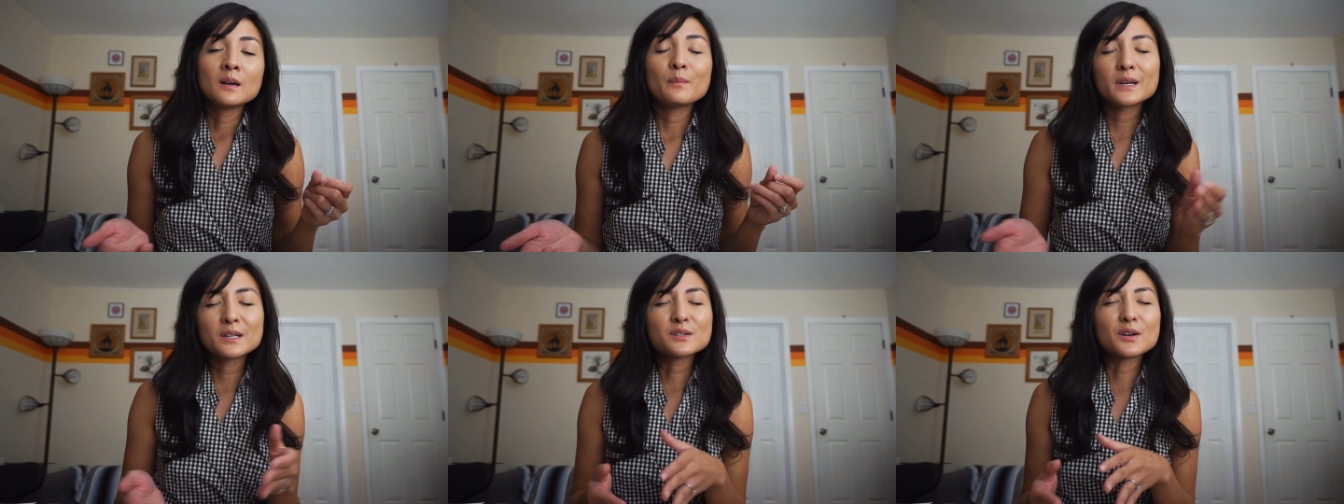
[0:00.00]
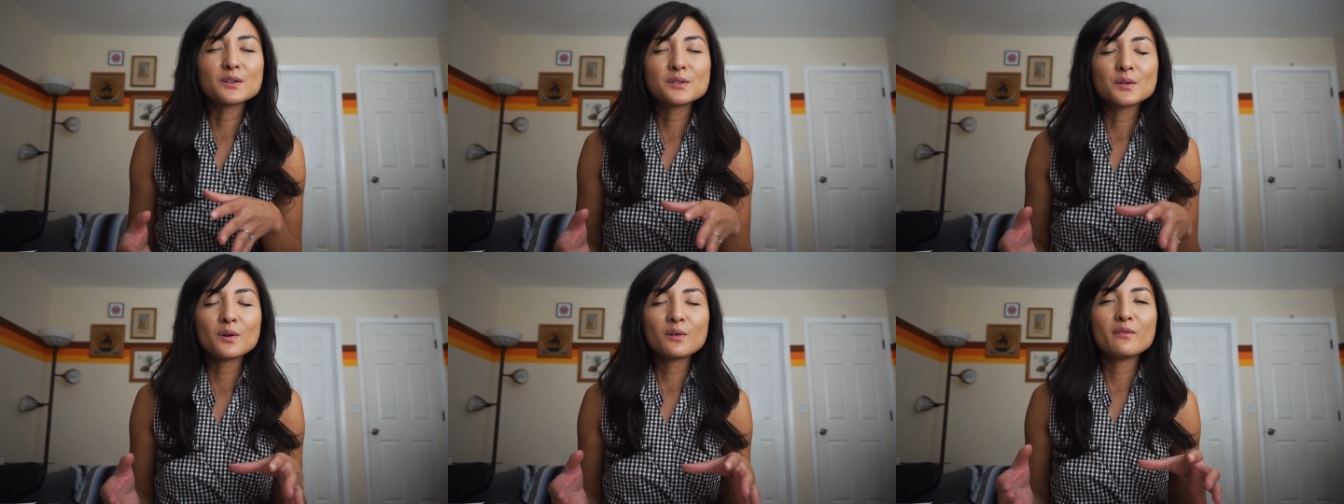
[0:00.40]
But it's
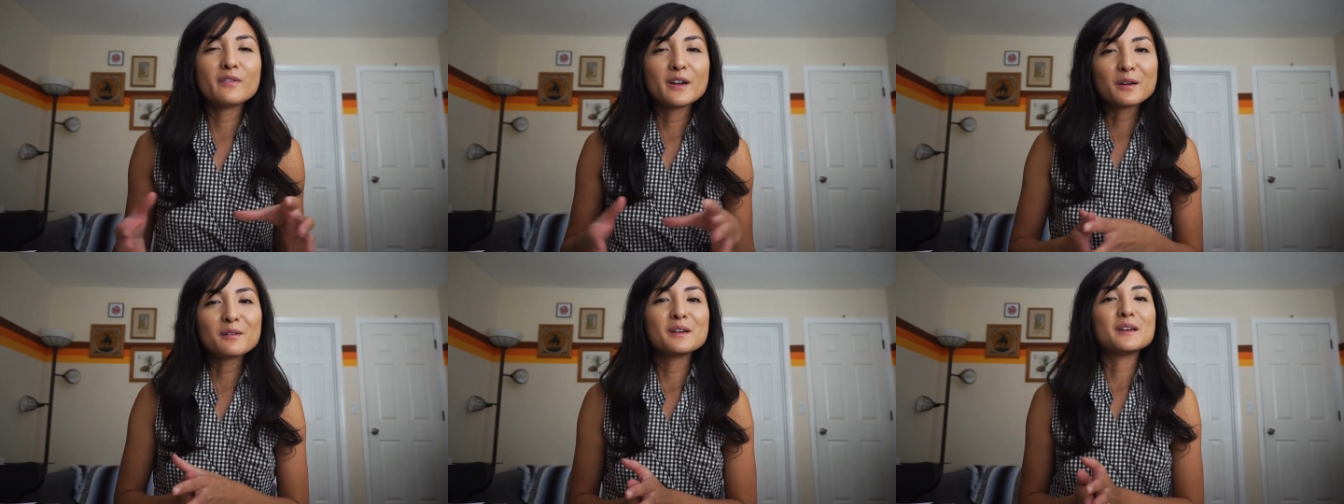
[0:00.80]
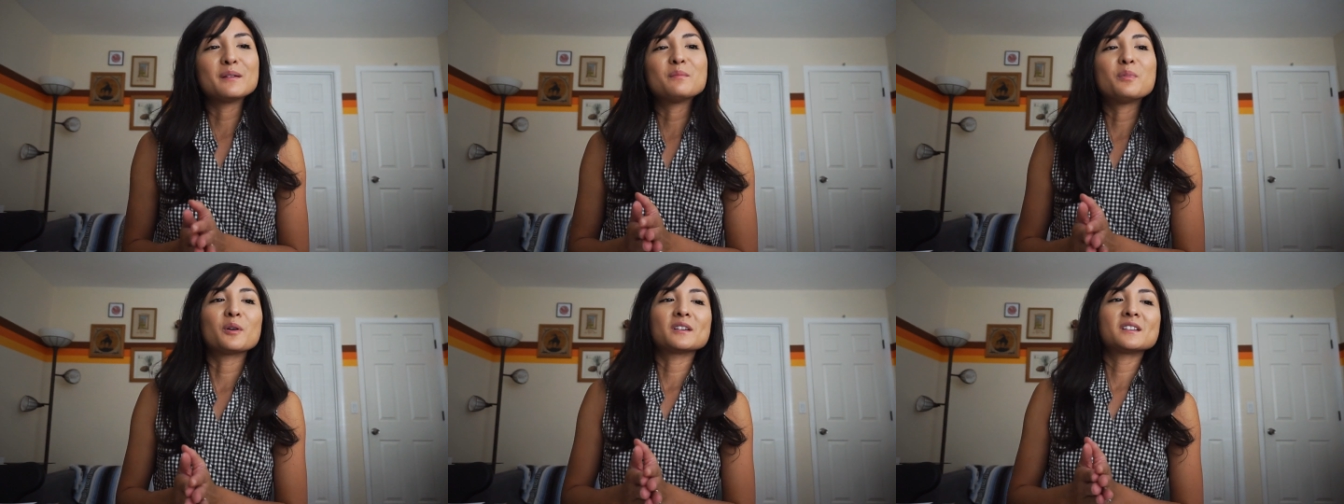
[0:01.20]
also very
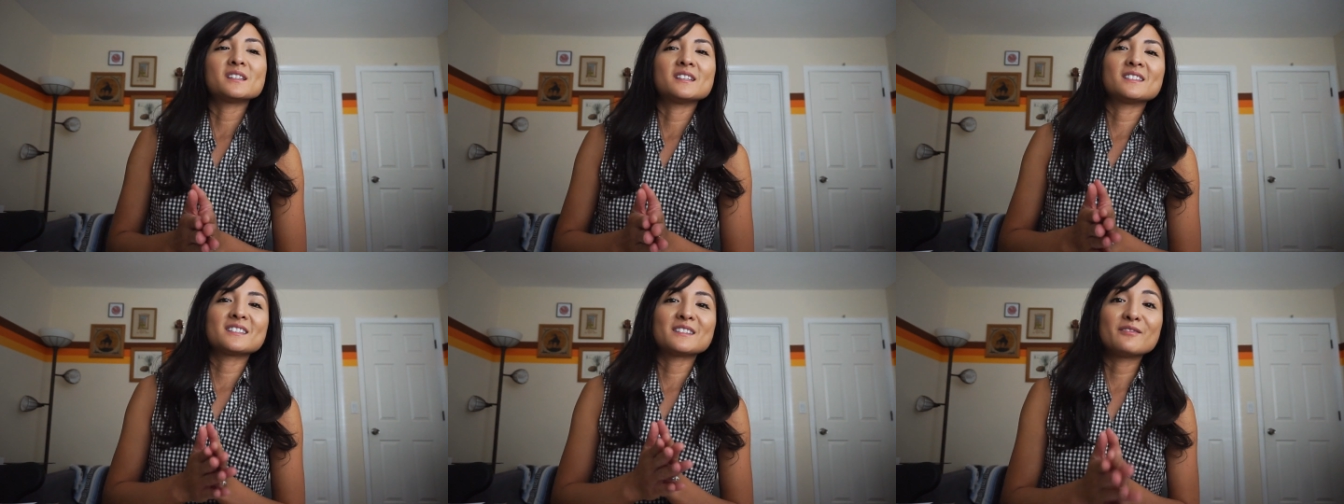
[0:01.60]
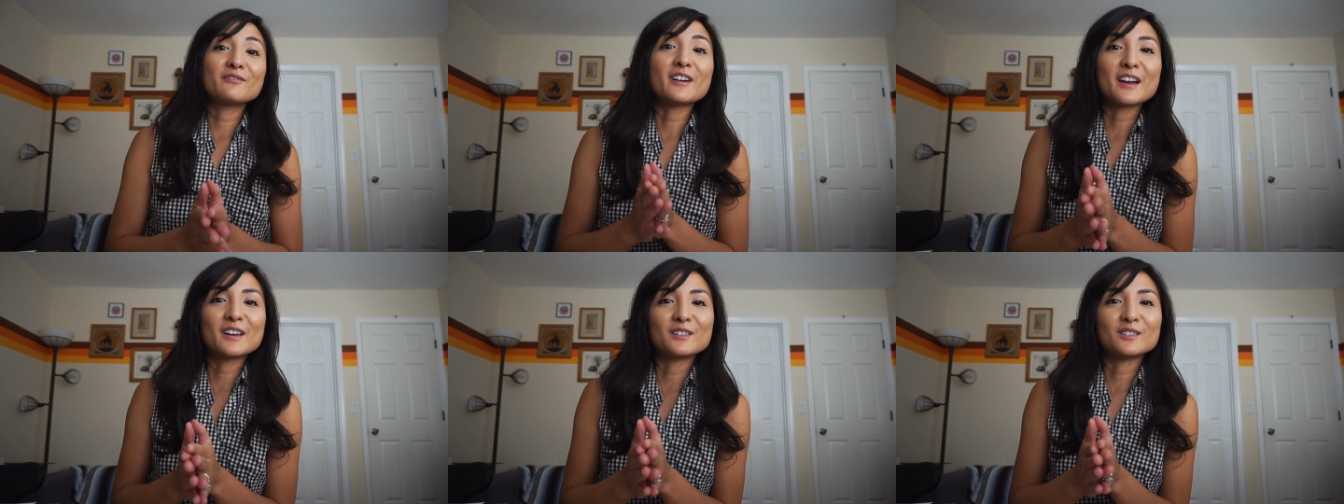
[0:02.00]
important and
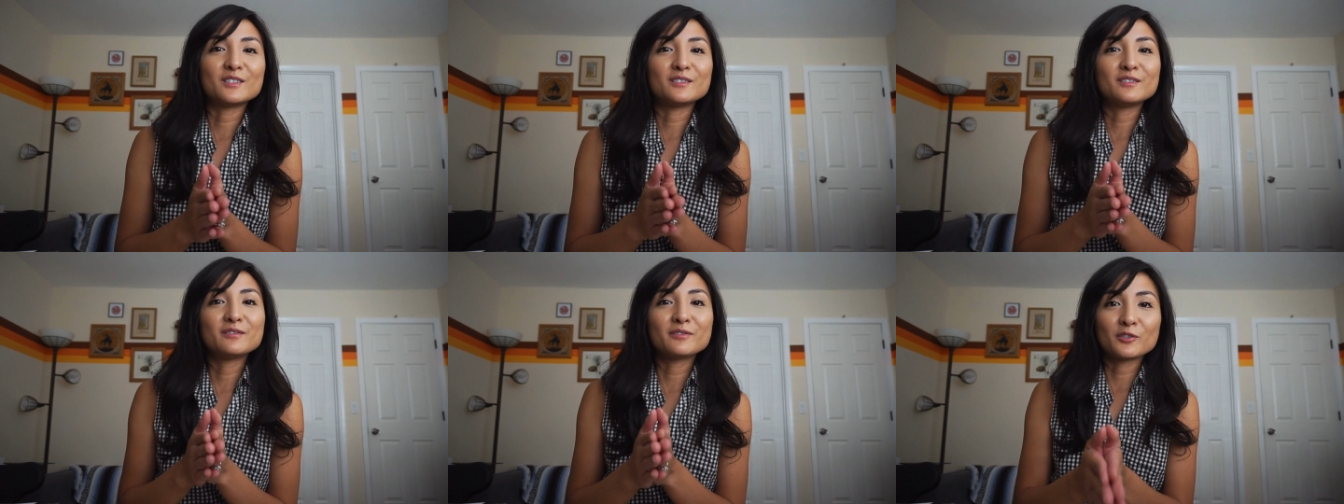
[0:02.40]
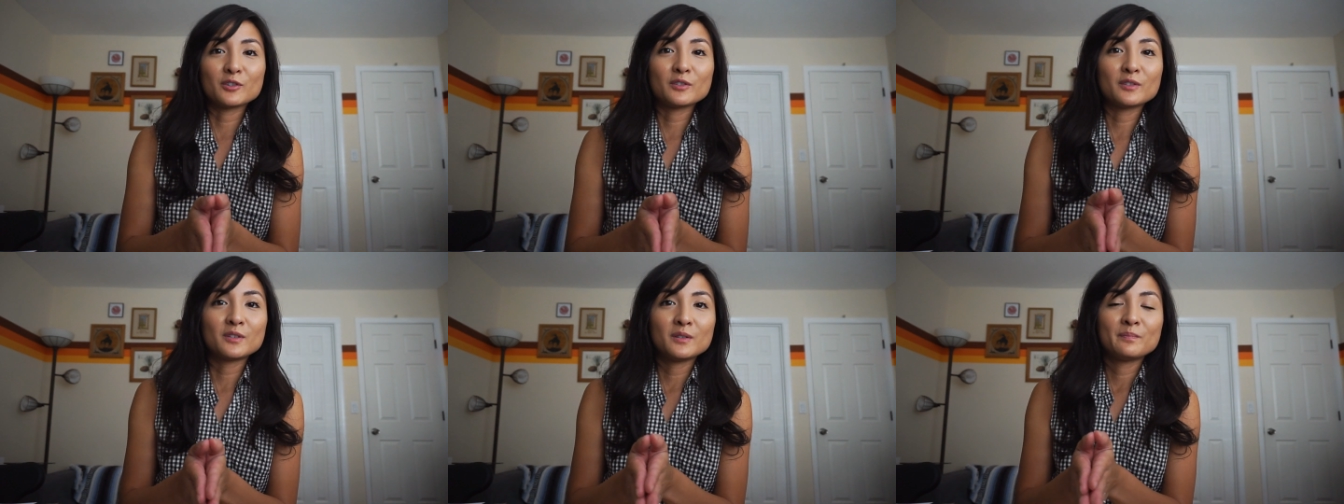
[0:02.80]
vital
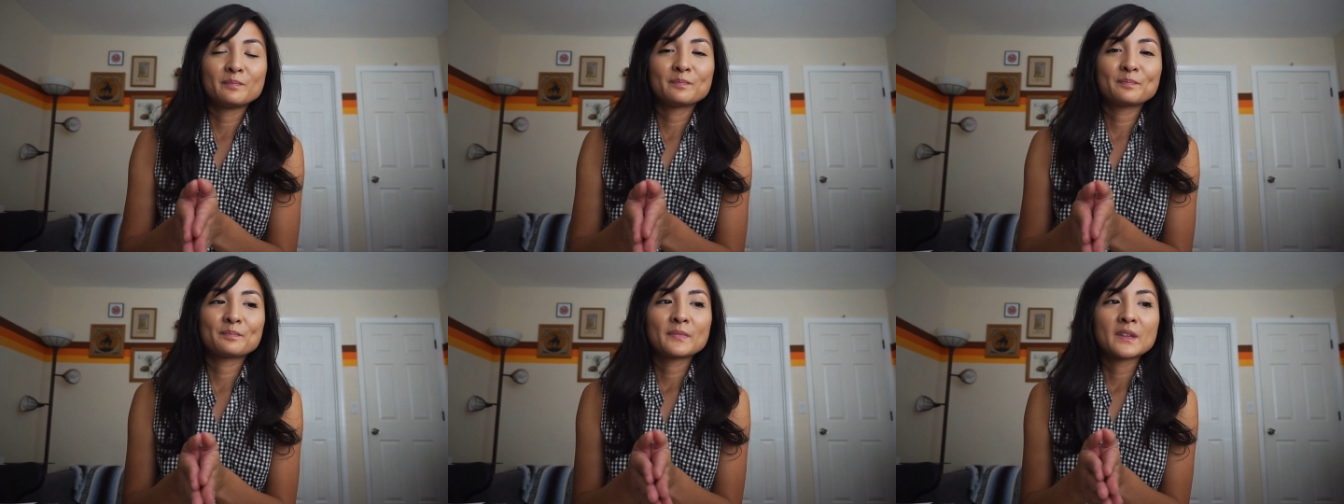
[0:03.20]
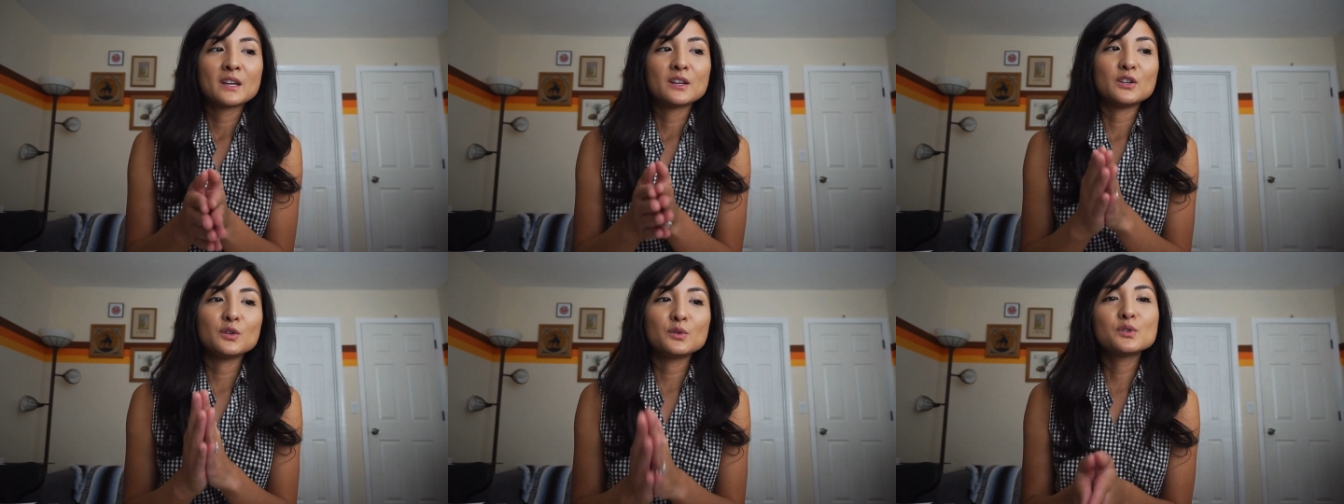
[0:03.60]
for
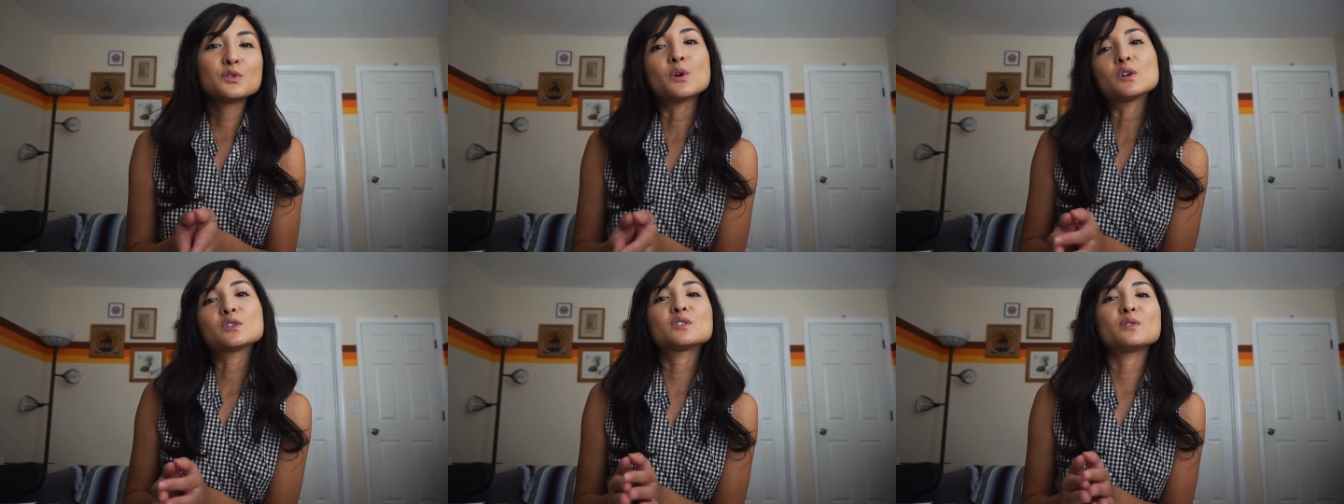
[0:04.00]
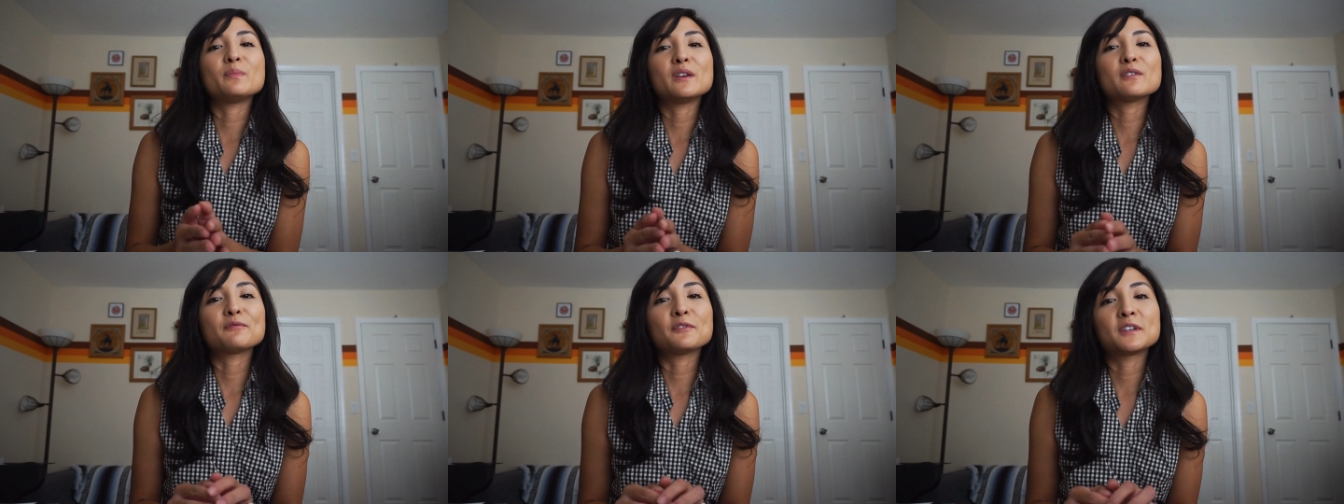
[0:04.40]
you to also
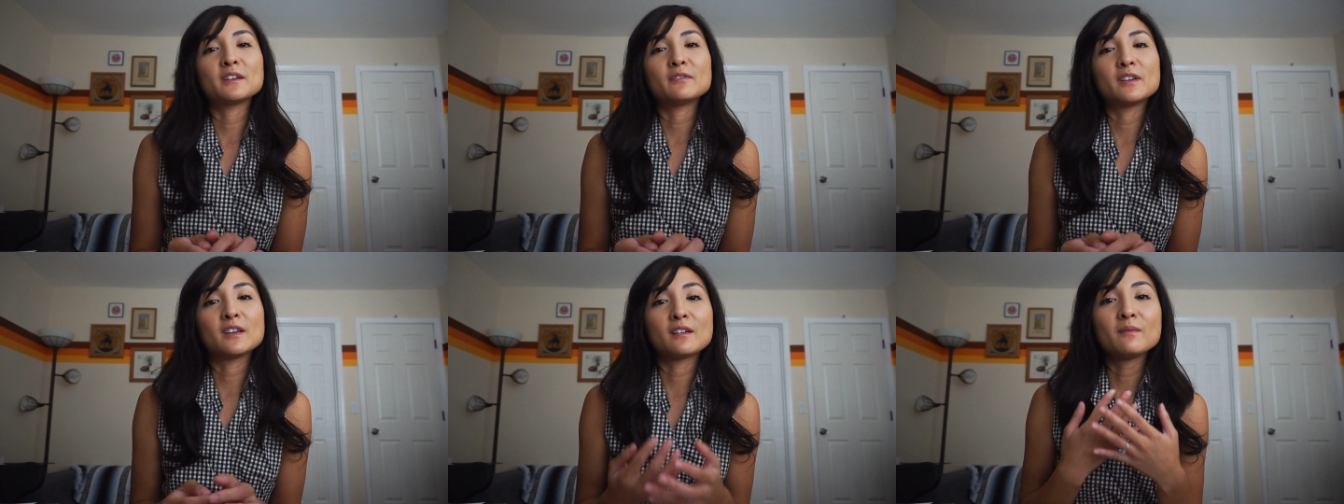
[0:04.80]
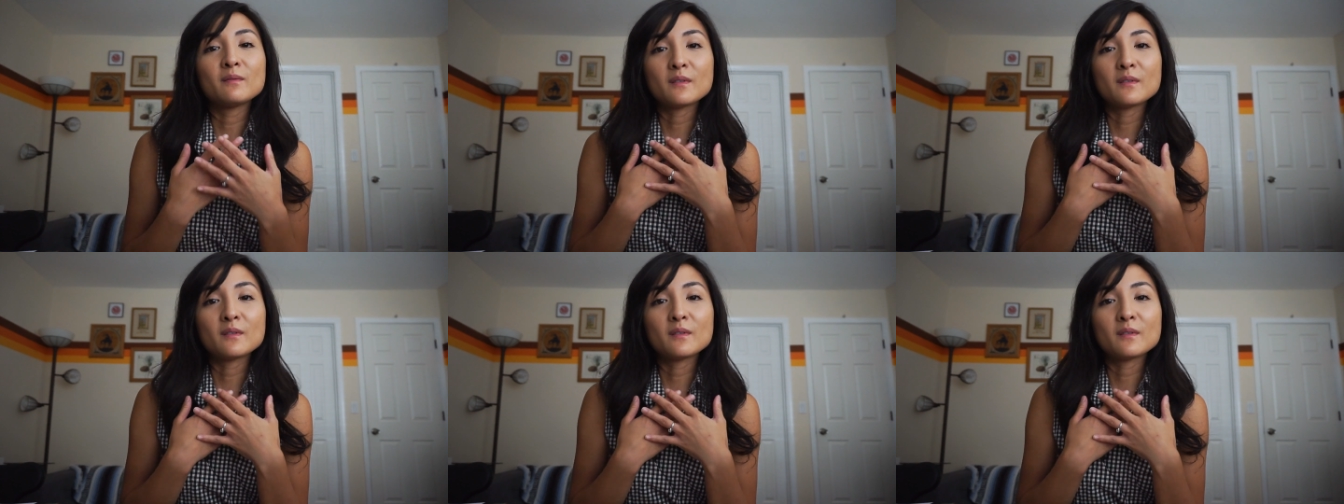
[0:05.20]
be forgiving